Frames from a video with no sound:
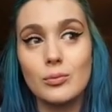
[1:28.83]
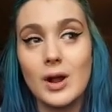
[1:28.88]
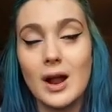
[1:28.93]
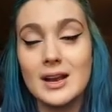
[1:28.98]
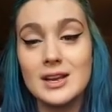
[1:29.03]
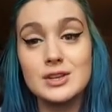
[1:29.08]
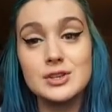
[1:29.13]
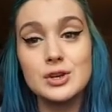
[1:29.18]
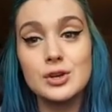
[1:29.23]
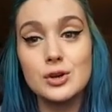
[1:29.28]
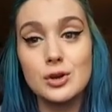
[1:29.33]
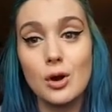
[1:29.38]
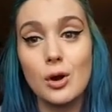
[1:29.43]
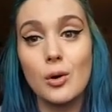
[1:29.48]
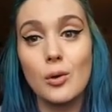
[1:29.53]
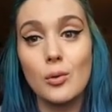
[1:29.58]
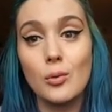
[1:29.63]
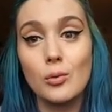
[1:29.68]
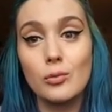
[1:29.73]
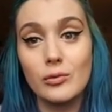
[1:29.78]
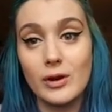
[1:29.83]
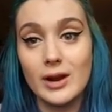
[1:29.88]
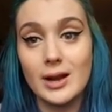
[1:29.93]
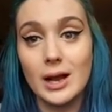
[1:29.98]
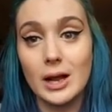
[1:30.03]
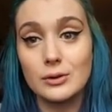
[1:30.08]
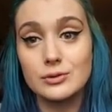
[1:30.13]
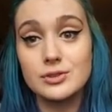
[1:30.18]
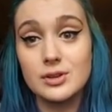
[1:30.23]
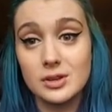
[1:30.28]
I need to go right
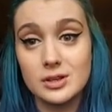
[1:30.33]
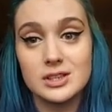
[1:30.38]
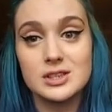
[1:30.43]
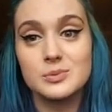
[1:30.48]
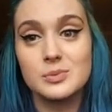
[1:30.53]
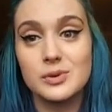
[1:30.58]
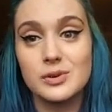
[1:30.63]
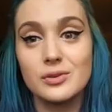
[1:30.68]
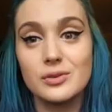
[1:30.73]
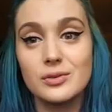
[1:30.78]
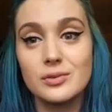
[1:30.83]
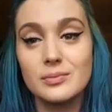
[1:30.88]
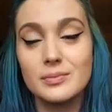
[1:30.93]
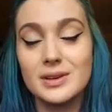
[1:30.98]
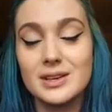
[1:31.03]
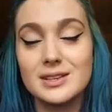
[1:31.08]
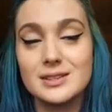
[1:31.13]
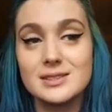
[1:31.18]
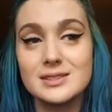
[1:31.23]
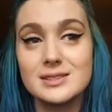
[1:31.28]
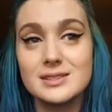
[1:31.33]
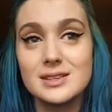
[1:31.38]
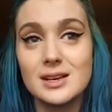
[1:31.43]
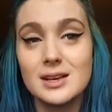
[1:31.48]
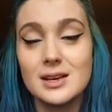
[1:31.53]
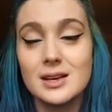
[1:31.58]
now to the hospital because